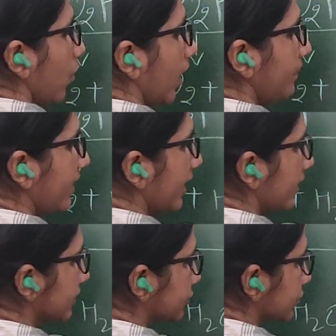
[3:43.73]
when
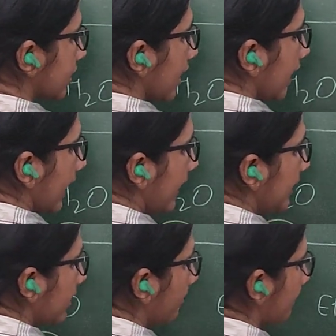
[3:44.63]
there is
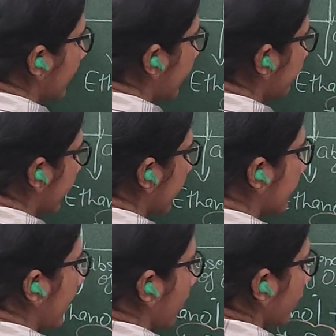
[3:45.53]
incomplete
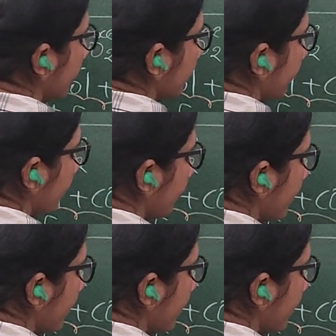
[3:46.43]
breakdown